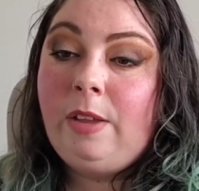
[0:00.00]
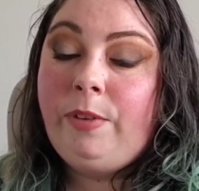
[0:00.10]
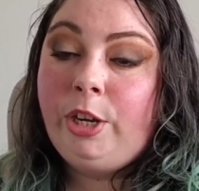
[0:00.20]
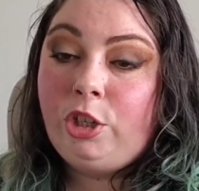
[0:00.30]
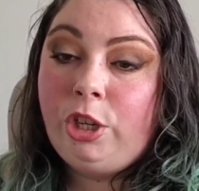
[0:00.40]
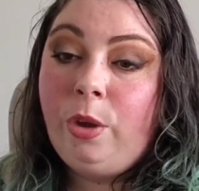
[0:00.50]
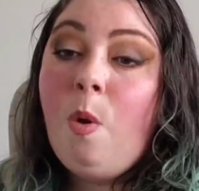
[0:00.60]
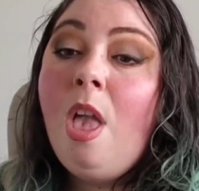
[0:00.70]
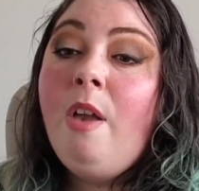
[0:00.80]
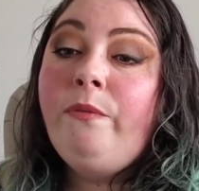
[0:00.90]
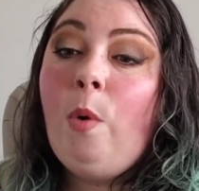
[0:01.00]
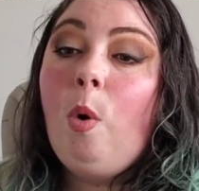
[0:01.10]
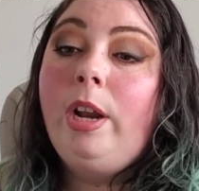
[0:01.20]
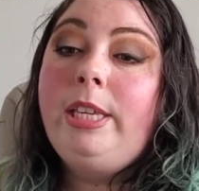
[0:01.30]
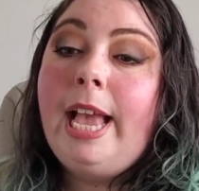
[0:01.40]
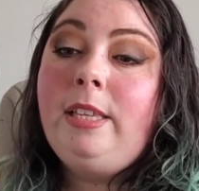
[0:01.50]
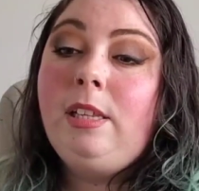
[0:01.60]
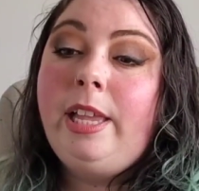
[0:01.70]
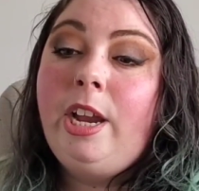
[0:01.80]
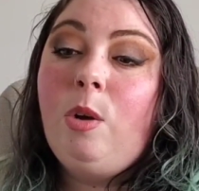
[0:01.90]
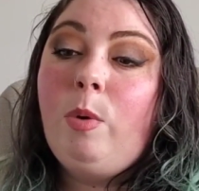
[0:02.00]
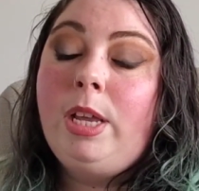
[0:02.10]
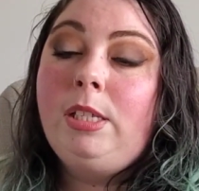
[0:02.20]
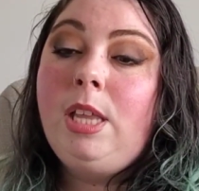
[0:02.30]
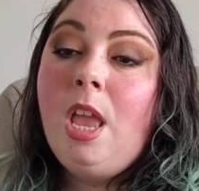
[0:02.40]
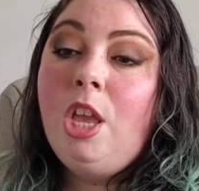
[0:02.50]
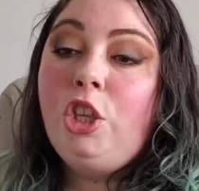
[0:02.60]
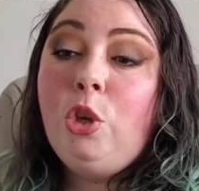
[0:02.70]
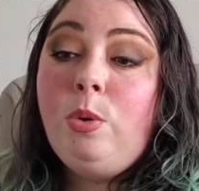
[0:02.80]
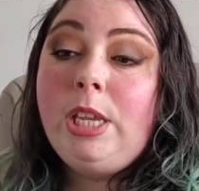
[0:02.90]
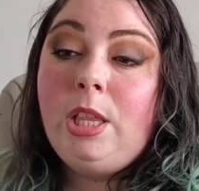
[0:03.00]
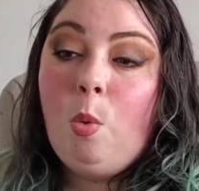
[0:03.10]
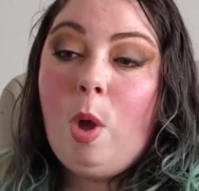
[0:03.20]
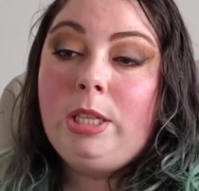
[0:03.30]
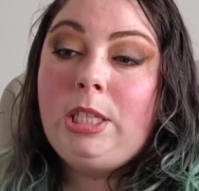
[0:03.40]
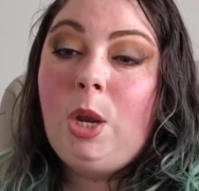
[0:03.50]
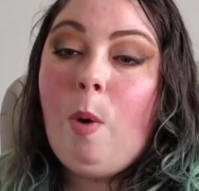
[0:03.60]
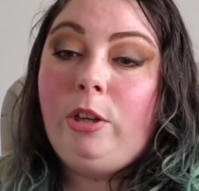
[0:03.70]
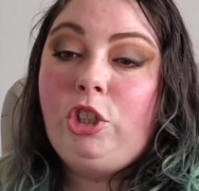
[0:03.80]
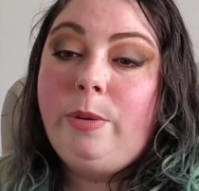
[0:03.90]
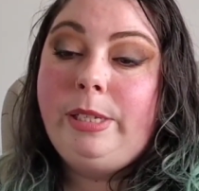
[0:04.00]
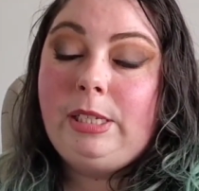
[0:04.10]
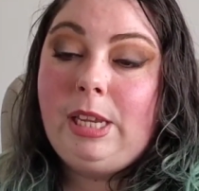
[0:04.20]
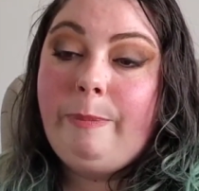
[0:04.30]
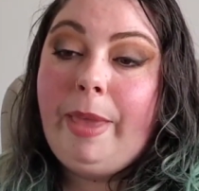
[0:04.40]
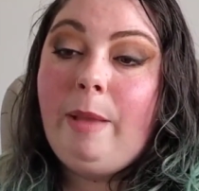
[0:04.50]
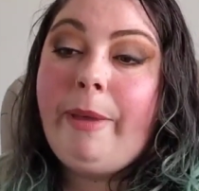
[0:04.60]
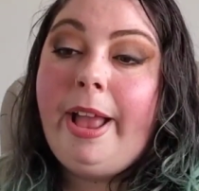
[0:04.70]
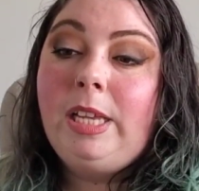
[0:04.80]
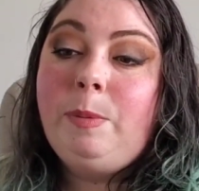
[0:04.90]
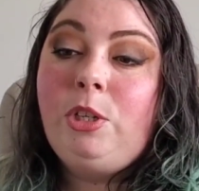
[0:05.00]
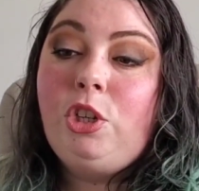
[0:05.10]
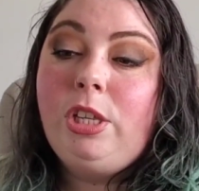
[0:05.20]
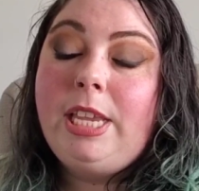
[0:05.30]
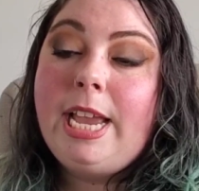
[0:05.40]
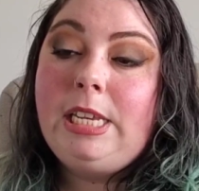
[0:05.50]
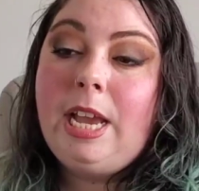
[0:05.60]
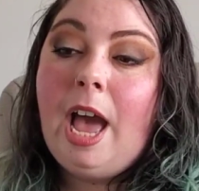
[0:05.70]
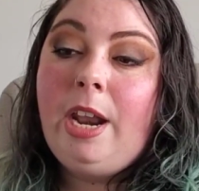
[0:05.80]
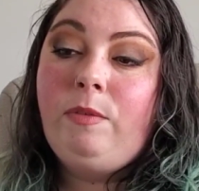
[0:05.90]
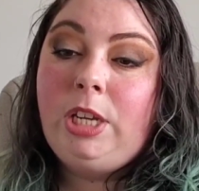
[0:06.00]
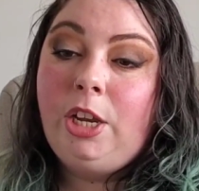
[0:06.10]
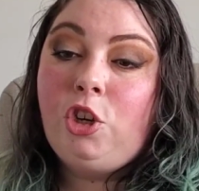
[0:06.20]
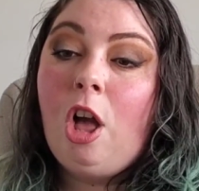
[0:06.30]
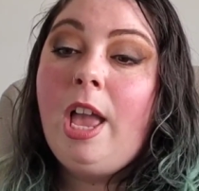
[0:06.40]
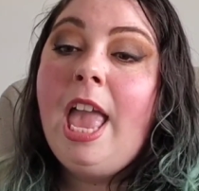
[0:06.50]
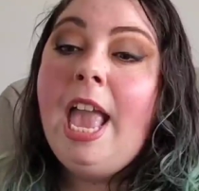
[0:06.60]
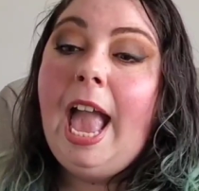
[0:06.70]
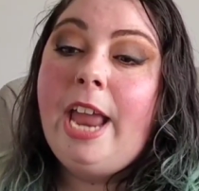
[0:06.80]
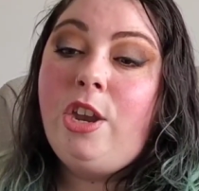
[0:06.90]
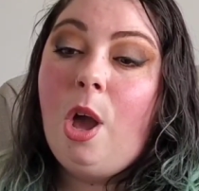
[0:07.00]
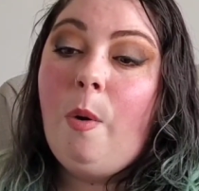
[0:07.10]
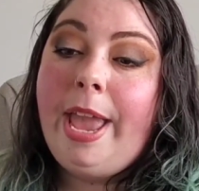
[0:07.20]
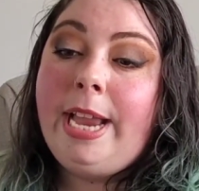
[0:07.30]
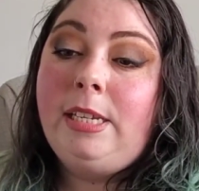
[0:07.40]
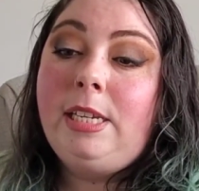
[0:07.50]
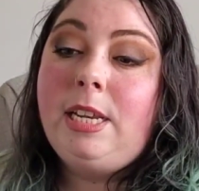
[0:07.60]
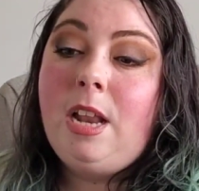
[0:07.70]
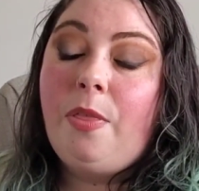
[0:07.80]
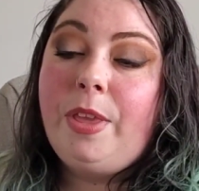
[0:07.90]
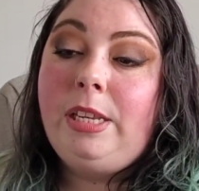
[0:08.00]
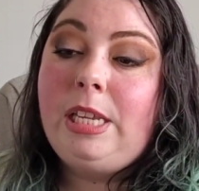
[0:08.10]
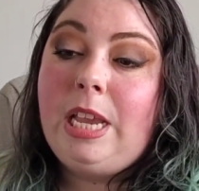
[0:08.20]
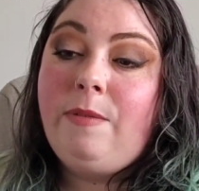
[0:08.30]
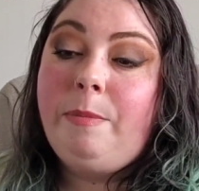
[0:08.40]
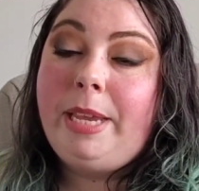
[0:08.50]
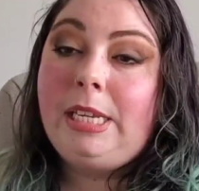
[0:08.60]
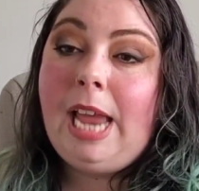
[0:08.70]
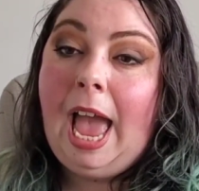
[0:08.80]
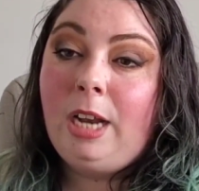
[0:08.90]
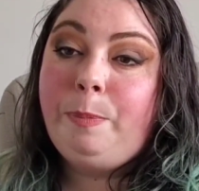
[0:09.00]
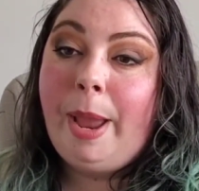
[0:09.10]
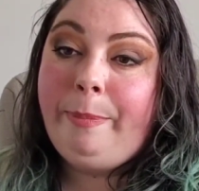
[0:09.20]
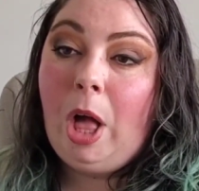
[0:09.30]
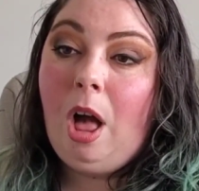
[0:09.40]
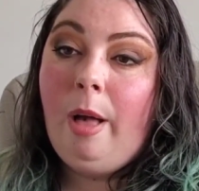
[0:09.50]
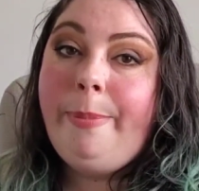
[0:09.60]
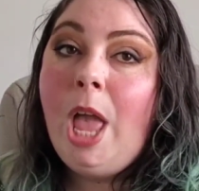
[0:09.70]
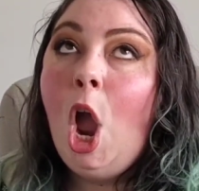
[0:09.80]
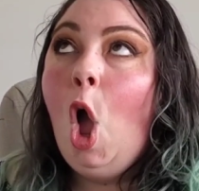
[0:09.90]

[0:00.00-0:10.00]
Eve here too. Four, yes, Claire was using the onesie while she was sleeping. My husband took the idea out of TikTok, and no, Andy did nothing to even be attacked by Bob.